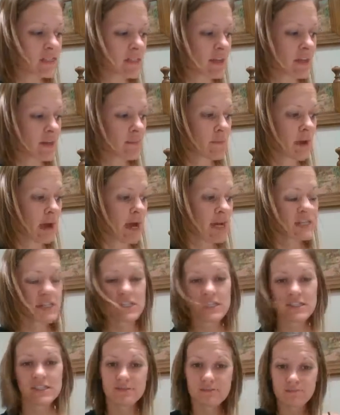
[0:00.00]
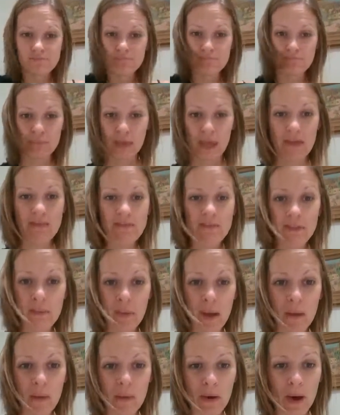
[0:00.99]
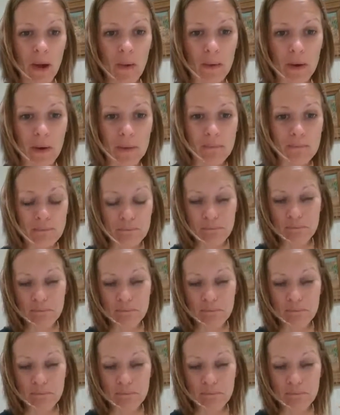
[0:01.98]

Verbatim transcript: Um, I just gave you the power hour.